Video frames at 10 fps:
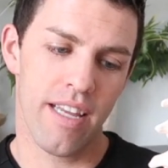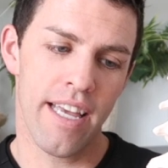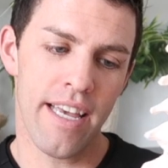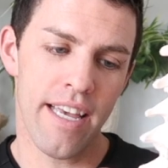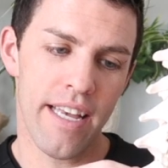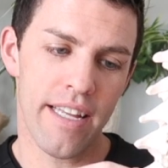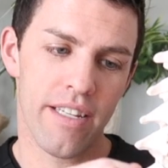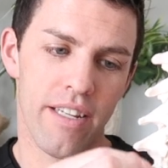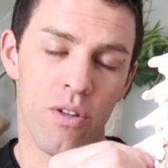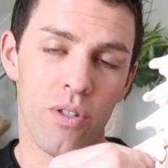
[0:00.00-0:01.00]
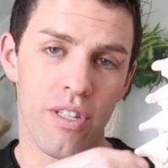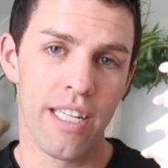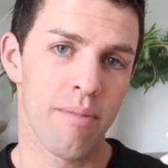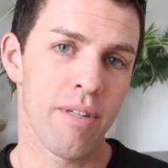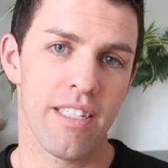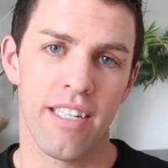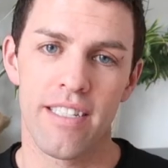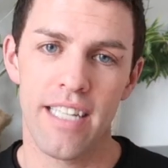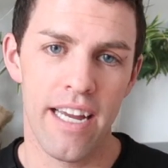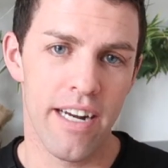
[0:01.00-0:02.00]
and those ligaments
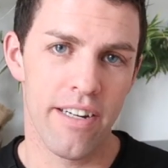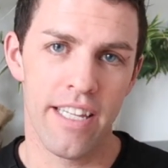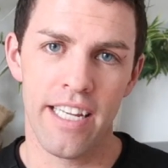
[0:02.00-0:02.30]
can tear,